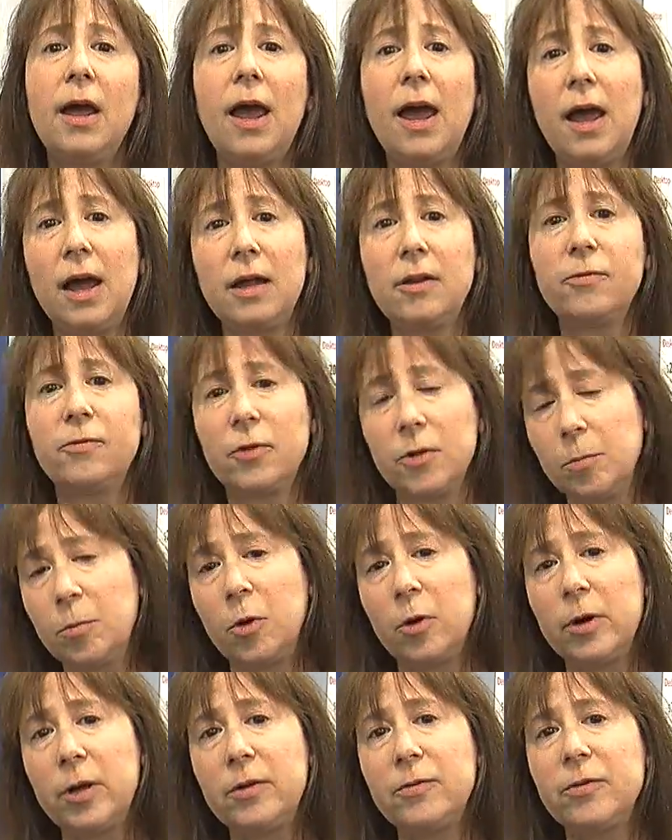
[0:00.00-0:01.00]
and for
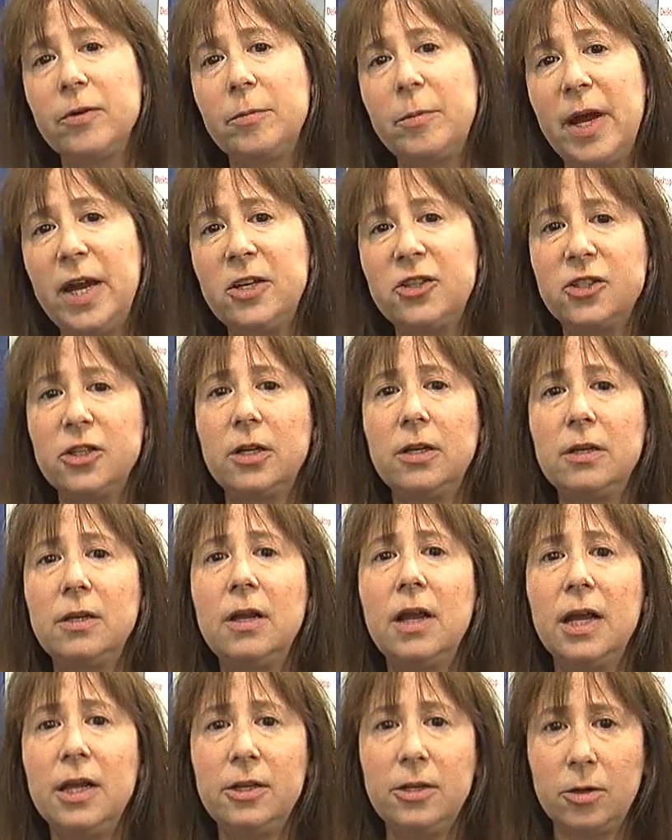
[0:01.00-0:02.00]
more
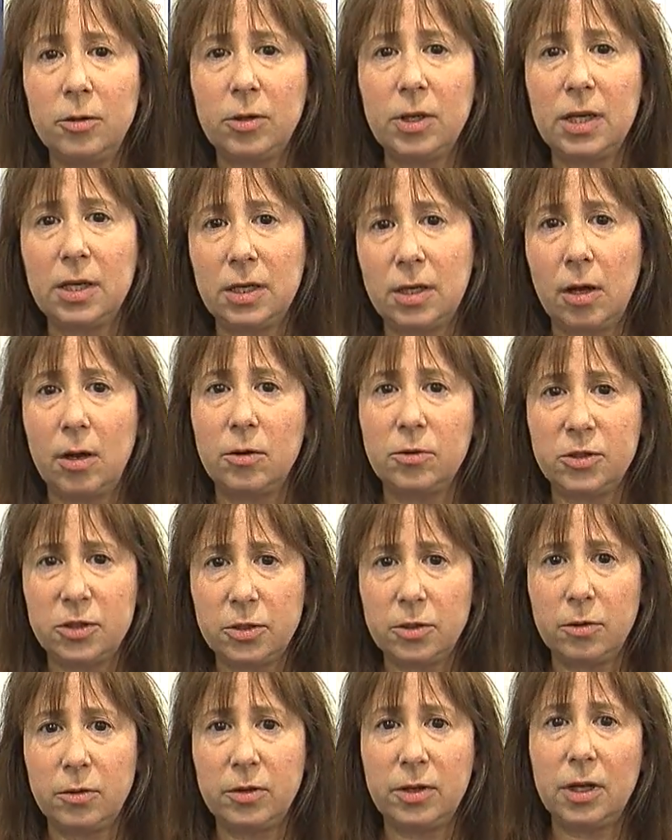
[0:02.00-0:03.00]
information, you can go
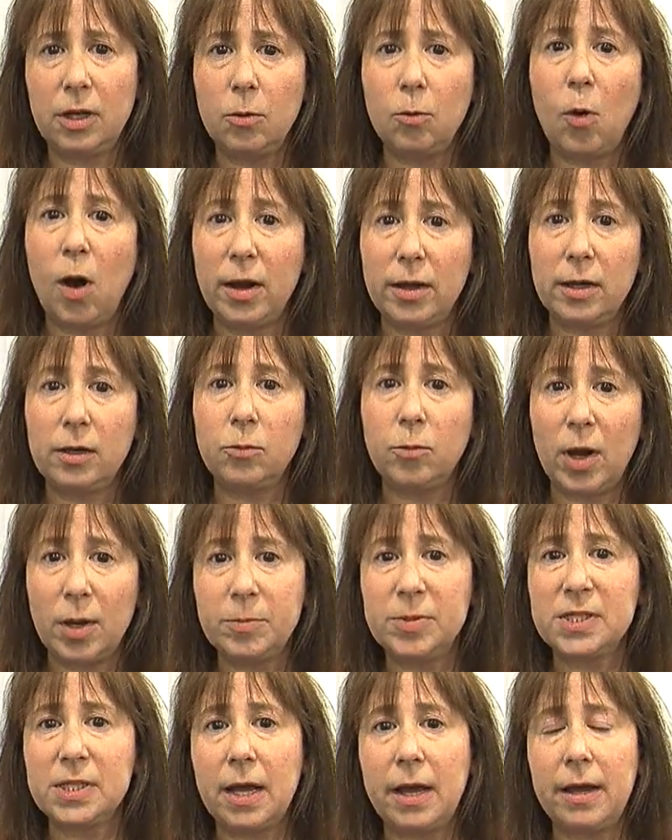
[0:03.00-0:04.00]
to the Wynn
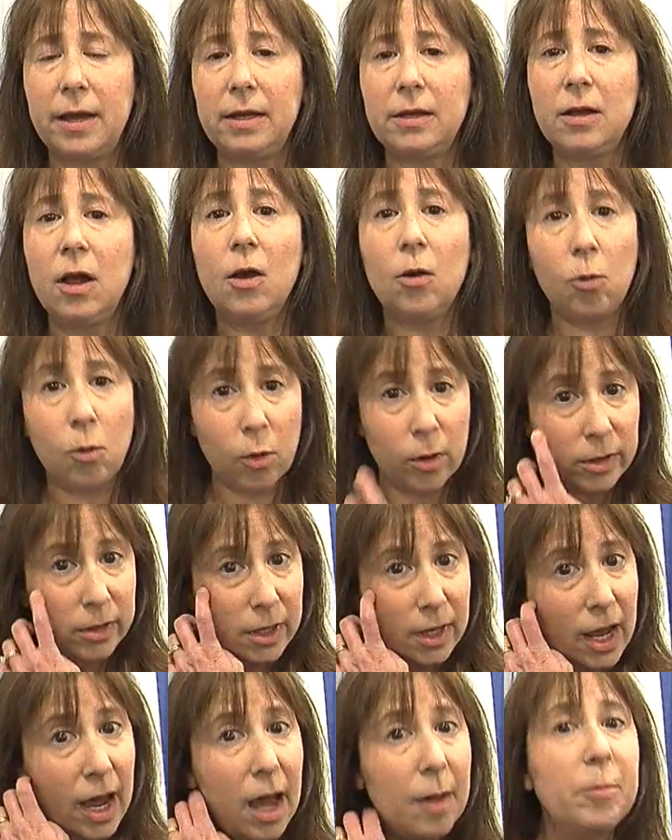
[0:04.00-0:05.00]
website or
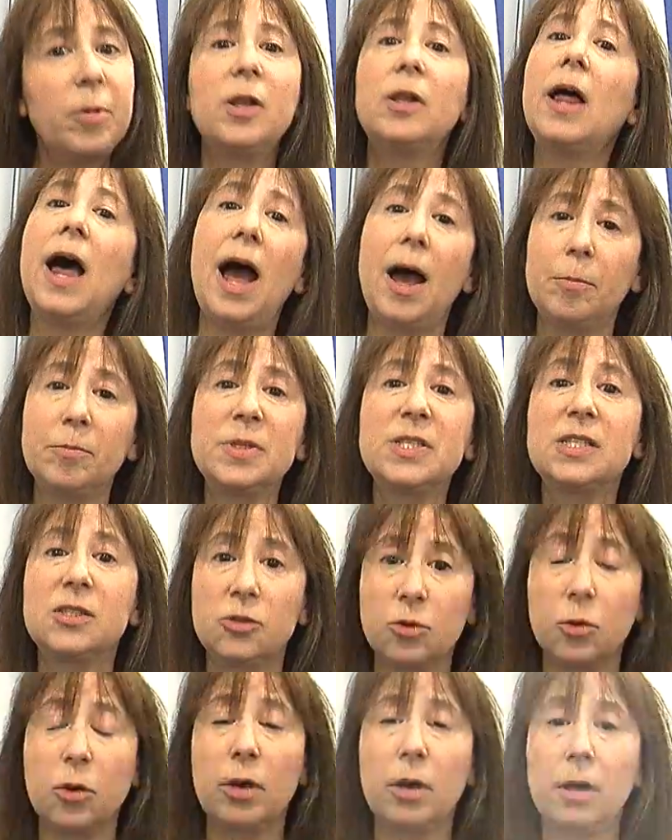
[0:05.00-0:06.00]
the Apple App
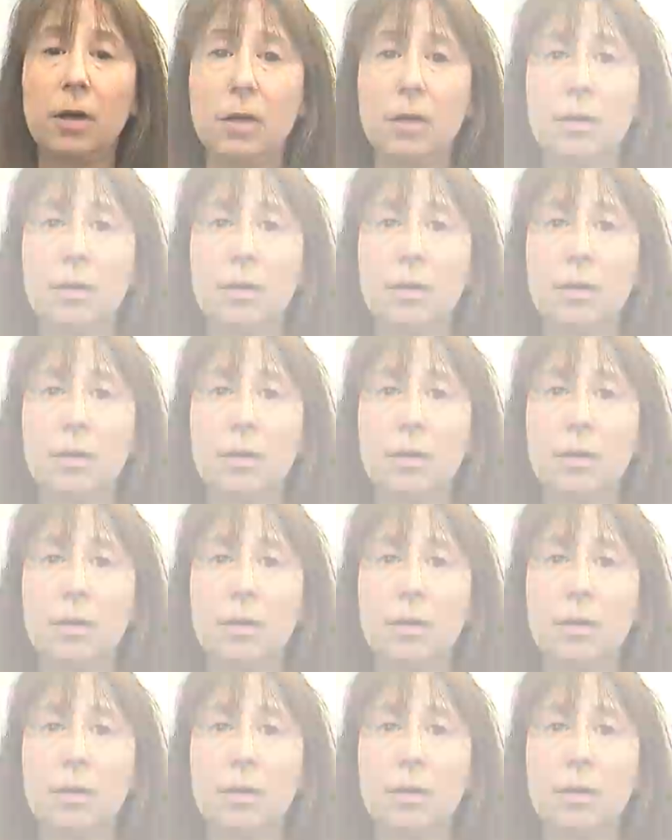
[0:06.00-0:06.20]
Store.